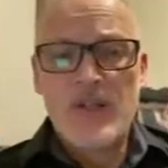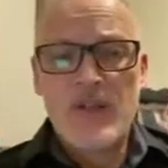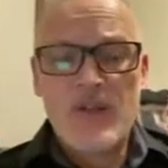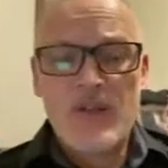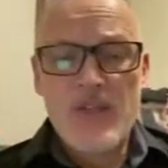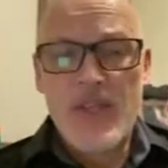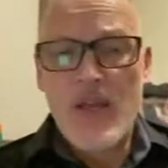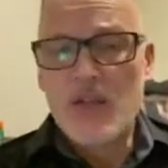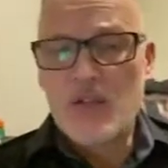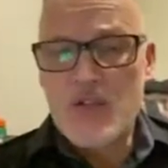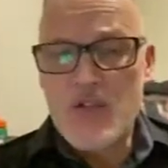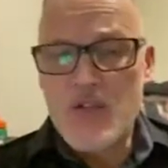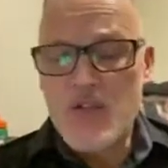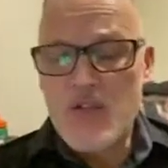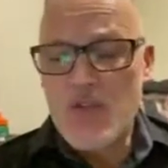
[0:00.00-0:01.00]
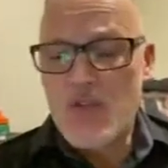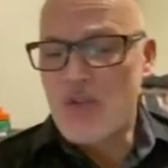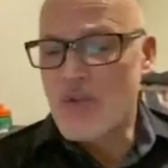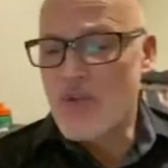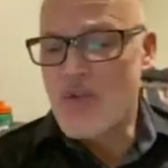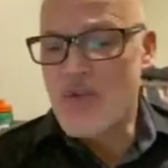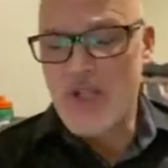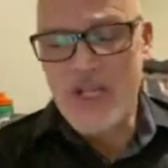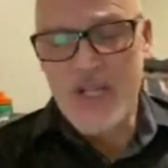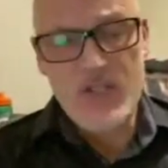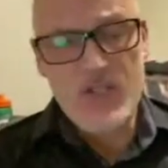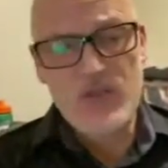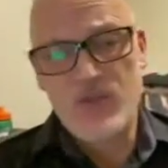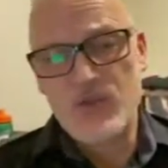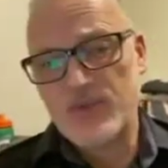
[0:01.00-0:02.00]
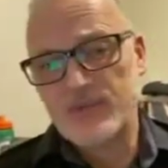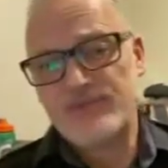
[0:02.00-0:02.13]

the elders, we decided to